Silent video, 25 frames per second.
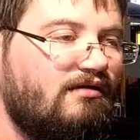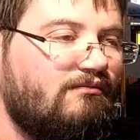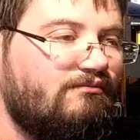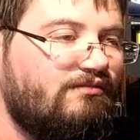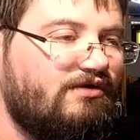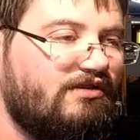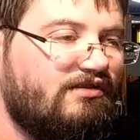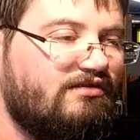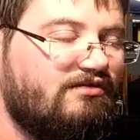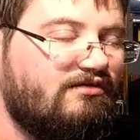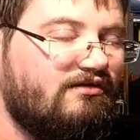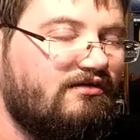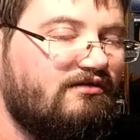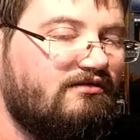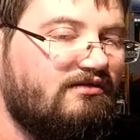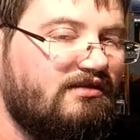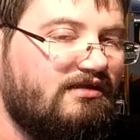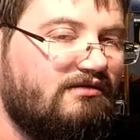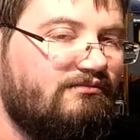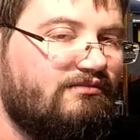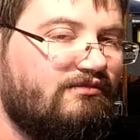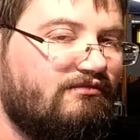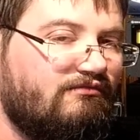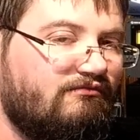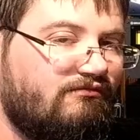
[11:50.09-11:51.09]
But
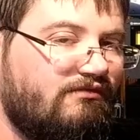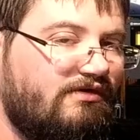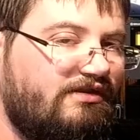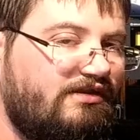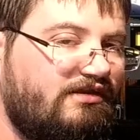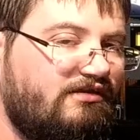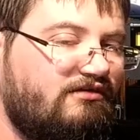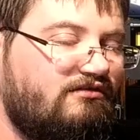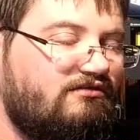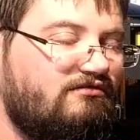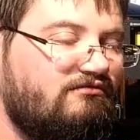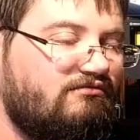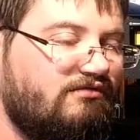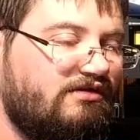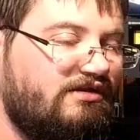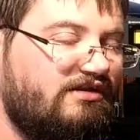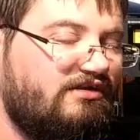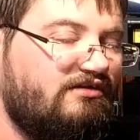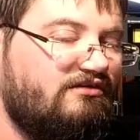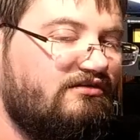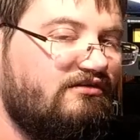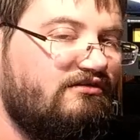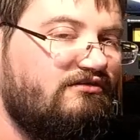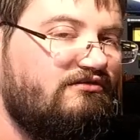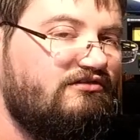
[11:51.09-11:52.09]
certainly, when you when
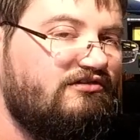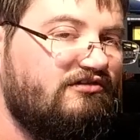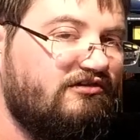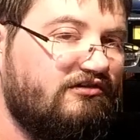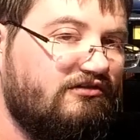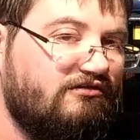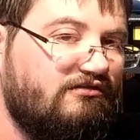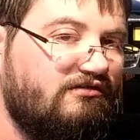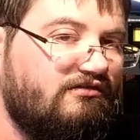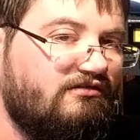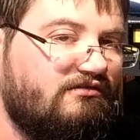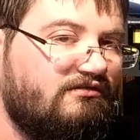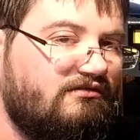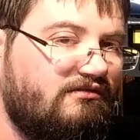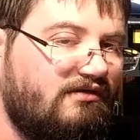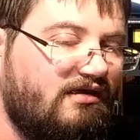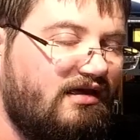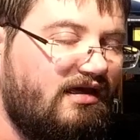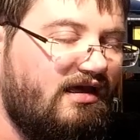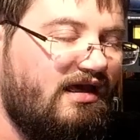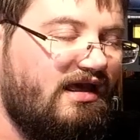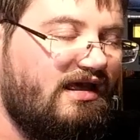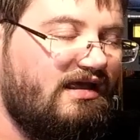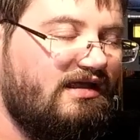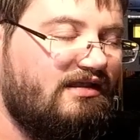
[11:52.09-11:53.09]
you do tune
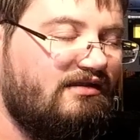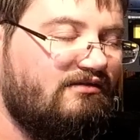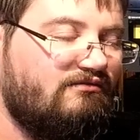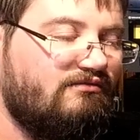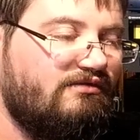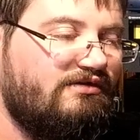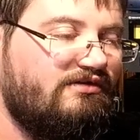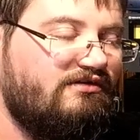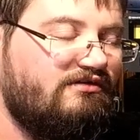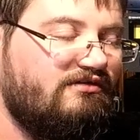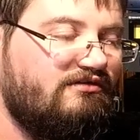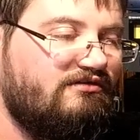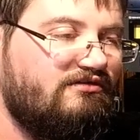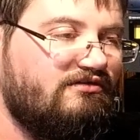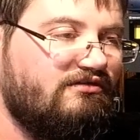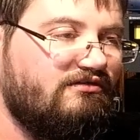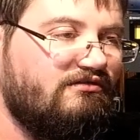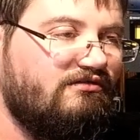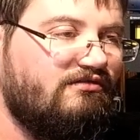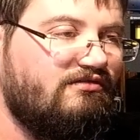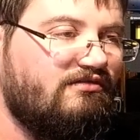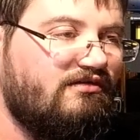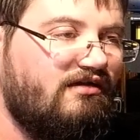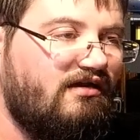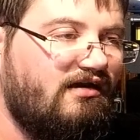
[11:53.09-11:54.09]
and when you
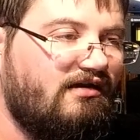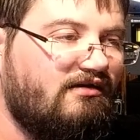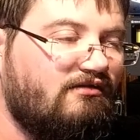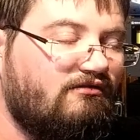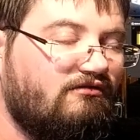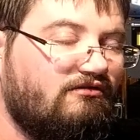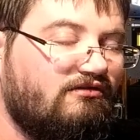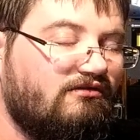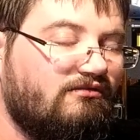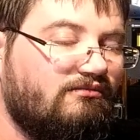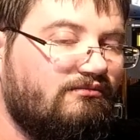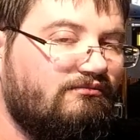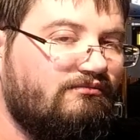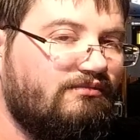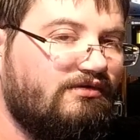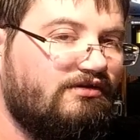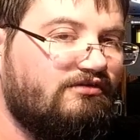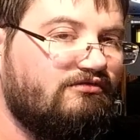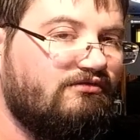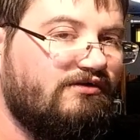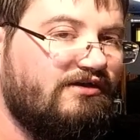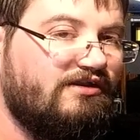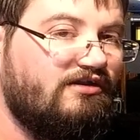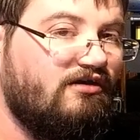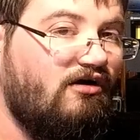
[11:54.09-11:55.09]
do cycle them
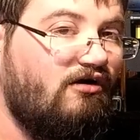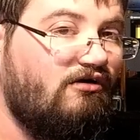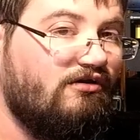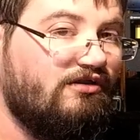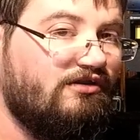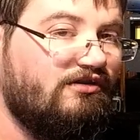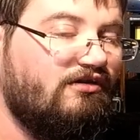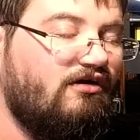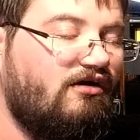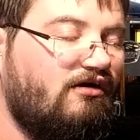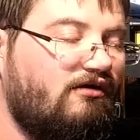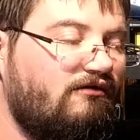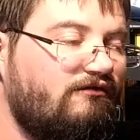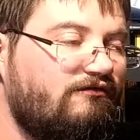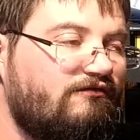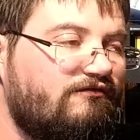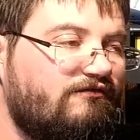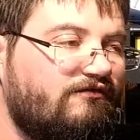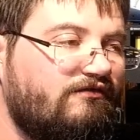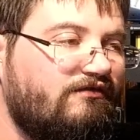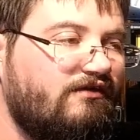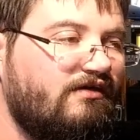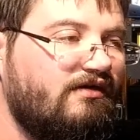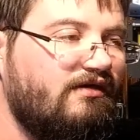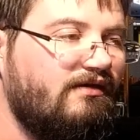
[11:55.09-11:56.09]
between on and off,
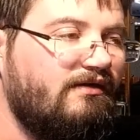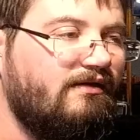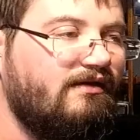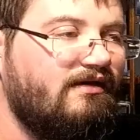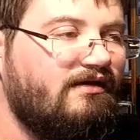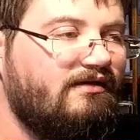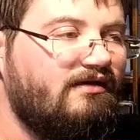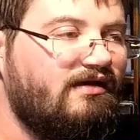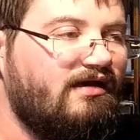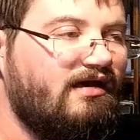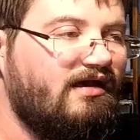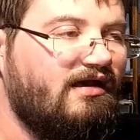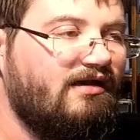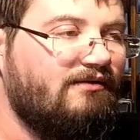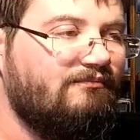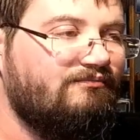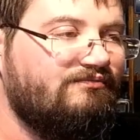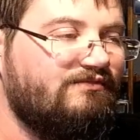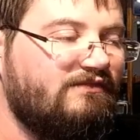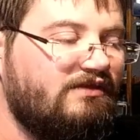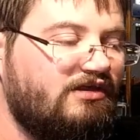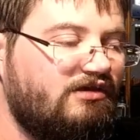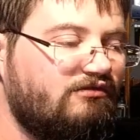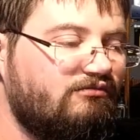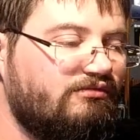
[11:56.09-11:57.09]
um,
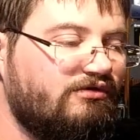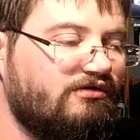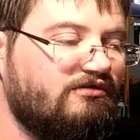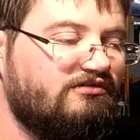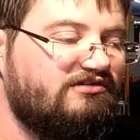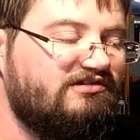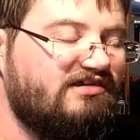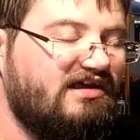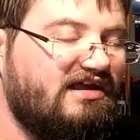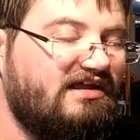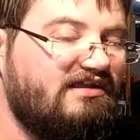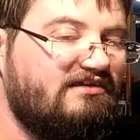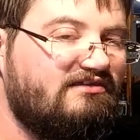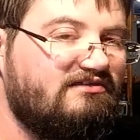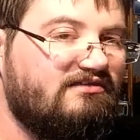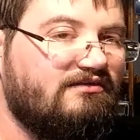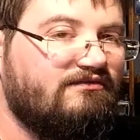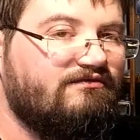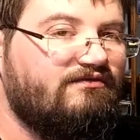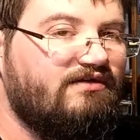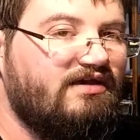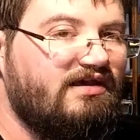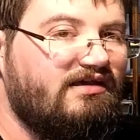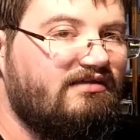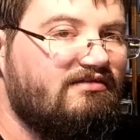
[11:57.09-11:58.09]
you will change the
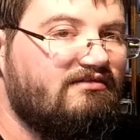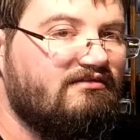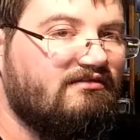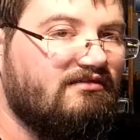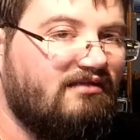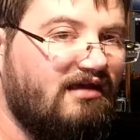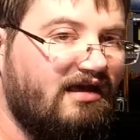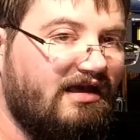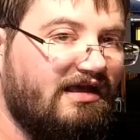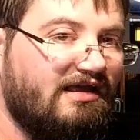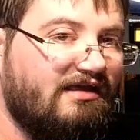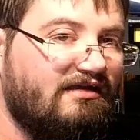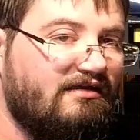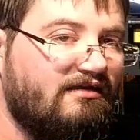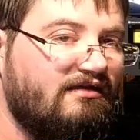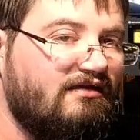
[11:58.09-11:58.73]
phase delay.